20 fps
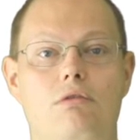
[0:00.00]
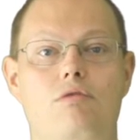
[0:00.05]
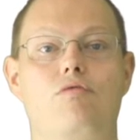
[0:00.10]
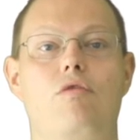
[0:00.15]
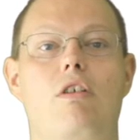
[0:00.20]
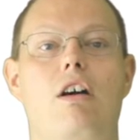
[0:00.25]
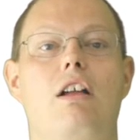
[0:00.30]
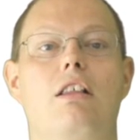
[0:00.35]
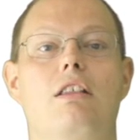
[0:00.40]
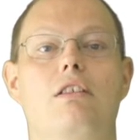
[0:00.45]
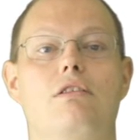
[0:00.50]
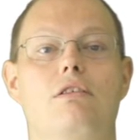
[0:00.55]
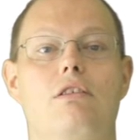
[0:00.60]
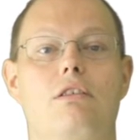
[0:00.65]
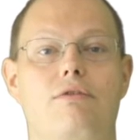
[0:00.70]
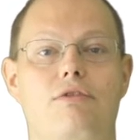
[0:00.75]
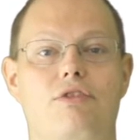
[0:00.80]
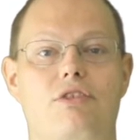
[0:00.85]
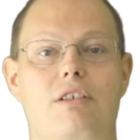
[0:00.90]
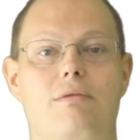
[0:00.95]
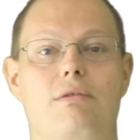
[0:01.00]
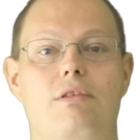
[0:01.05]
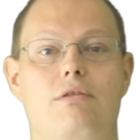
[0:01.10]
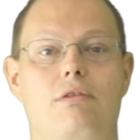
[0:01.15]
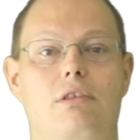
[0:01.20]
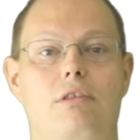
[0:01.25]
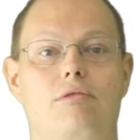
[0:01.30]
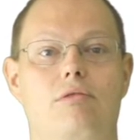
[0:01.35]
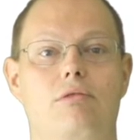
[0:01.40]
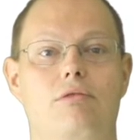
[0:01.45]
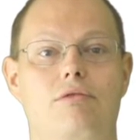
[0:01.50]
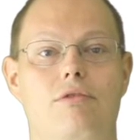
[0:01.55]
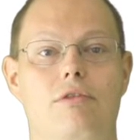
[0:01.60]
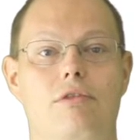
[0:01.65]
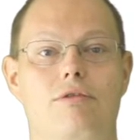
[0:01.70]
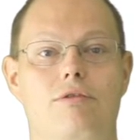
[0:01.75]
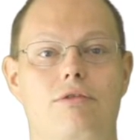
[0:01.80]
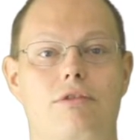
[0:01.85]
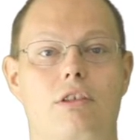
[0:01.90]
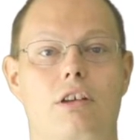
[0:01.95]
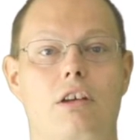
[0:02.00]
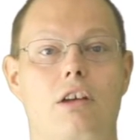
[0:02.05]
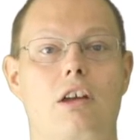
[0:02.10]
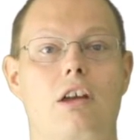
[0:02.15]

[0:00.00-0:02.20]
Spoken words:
value of 750.